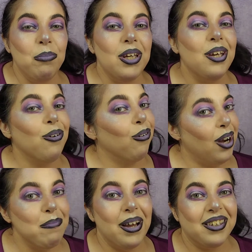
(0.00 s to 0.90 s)
be
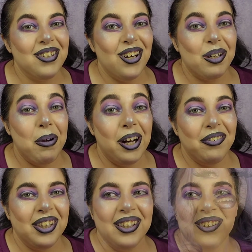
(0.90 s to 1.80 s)
right back to talk about
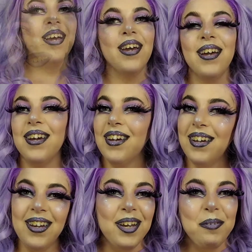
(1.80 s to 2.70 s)
everything.
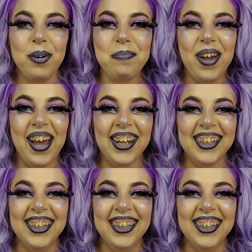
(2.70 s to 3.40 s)
And we're back.